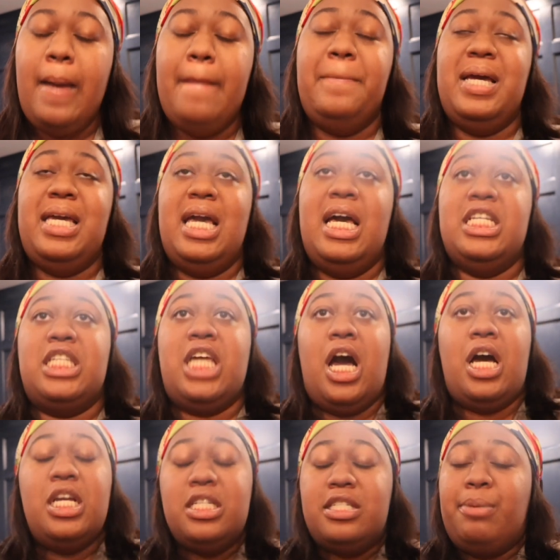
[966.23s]
But yes,
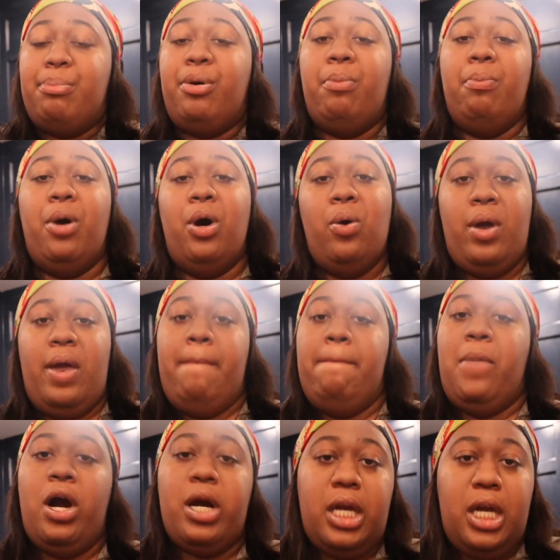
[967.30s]
y'all need to promote and
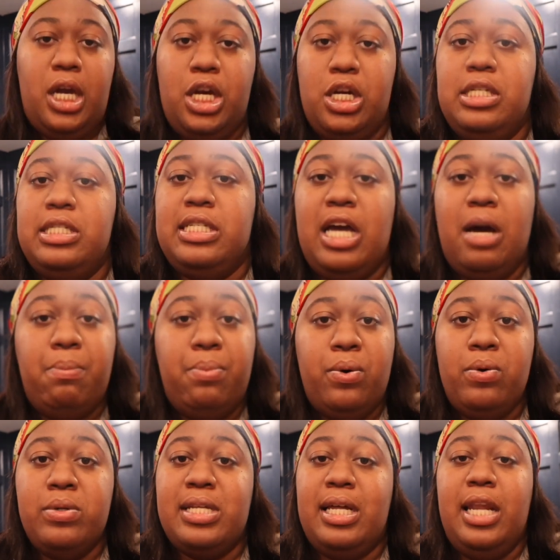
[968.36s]
market your
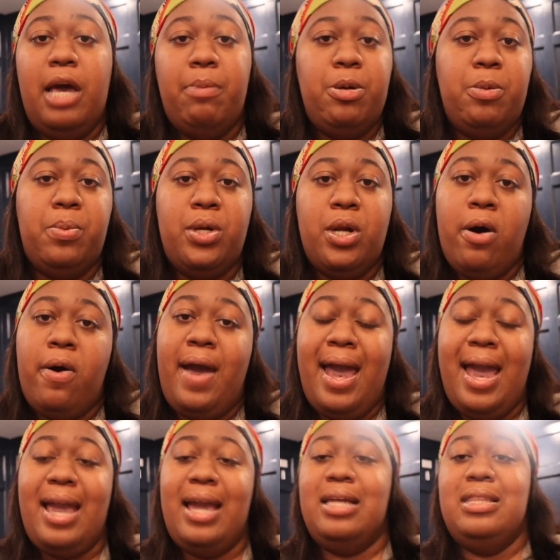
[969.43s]
samples and let people know,
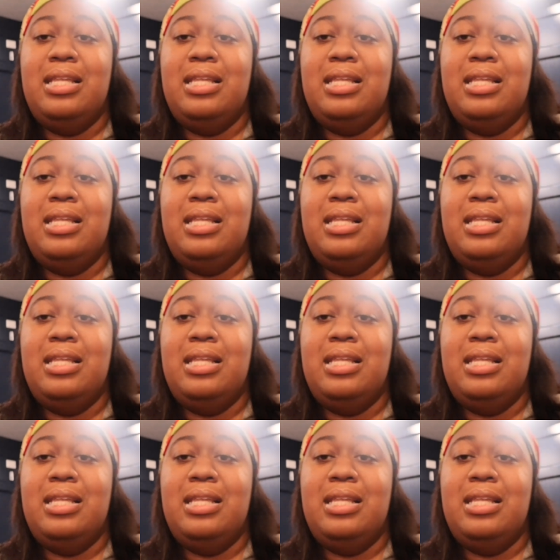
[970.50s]
hey,